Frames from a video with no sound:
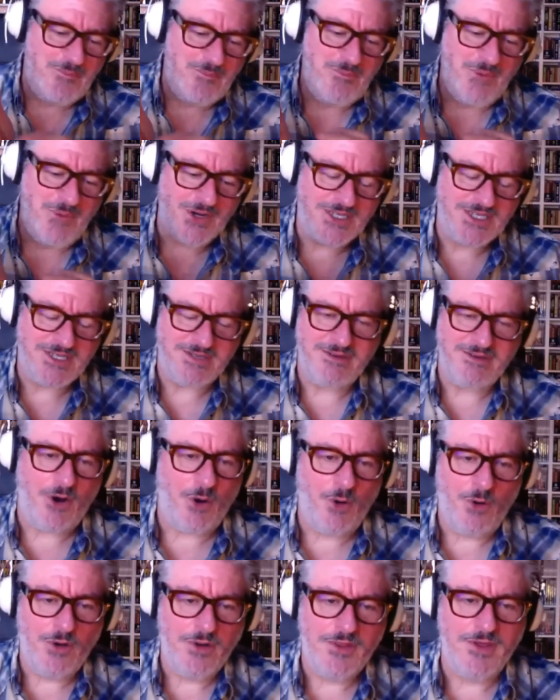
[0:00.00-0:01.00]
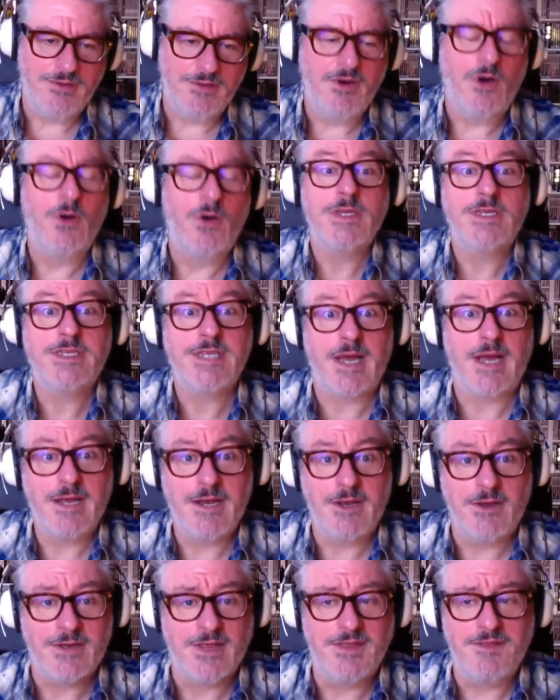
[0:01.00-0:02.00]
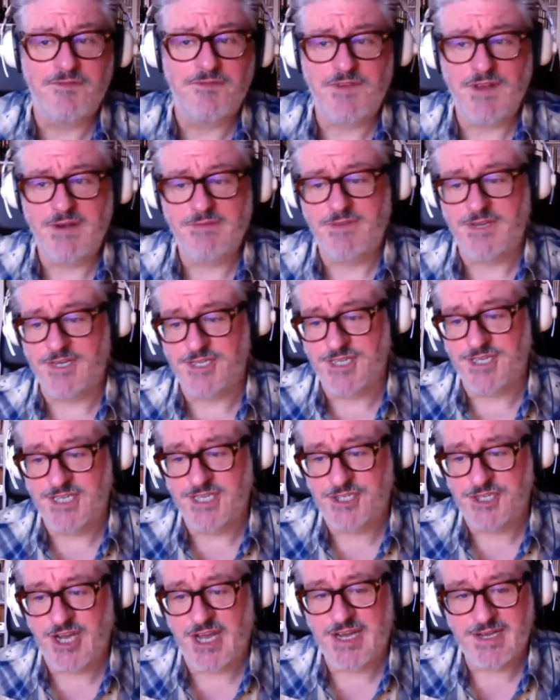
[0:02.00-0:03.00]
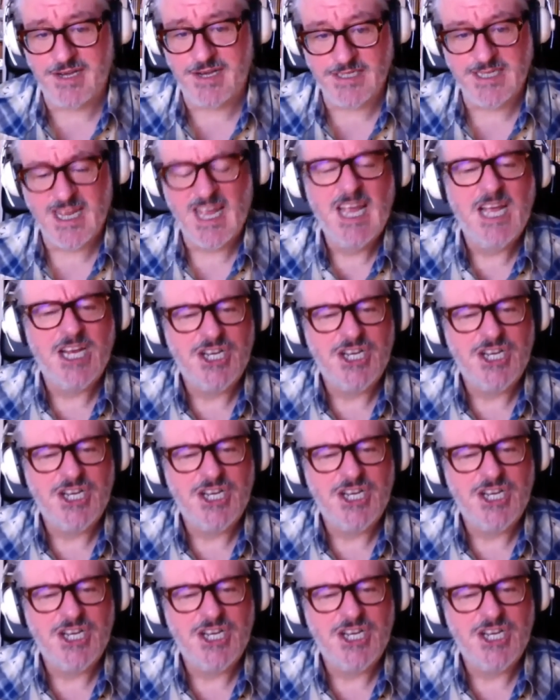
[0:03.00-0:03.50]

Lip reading: but all the dialogue in the film version is Chandler's.